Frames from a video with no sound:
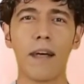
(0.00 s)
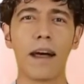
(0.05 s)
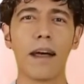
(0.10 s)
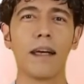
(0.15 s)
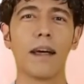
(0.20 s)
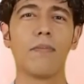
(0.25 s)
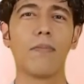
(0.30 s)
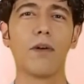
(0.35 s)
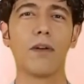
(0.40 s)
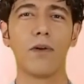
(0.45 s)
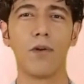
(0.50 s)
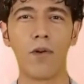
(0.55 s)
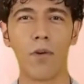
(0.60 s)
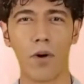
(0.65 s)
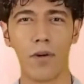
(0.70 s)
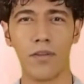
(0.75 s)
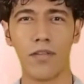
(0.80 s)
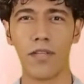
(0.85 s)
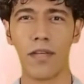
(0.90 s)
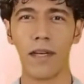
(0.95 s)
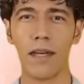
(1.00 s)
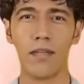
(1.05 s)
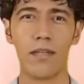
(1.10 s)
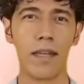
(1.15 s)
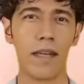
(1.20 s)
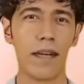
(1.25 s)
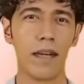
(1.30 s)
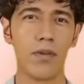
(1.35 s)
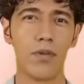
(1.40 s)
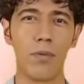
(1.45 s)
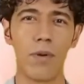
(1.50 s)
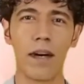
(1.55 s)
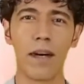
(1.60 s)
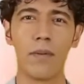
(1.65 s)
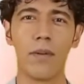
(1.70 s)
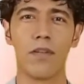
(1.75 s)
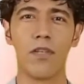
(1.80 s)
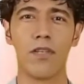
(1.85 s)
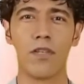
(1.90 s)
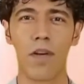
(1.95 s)
And if a girl sees in a
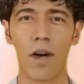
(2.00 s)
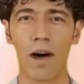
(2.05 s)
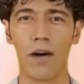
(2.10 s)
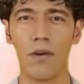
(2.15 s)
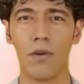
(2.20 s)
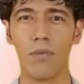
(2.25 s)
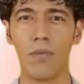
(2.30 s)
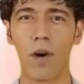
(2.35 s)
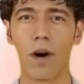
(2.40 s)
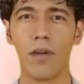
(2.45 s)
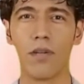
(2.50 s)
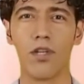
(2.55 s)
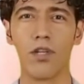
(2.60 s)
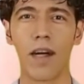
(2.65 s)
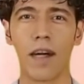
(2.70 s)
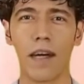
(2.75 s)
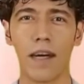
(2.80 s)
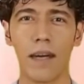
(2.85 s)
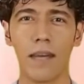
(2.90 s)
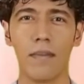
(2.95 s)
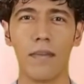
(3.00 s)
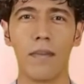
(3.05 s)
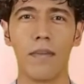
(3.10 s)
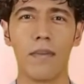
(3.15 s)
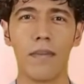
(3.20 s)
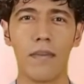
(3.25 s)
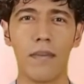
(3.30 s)
dream a slaughtered raw chicken,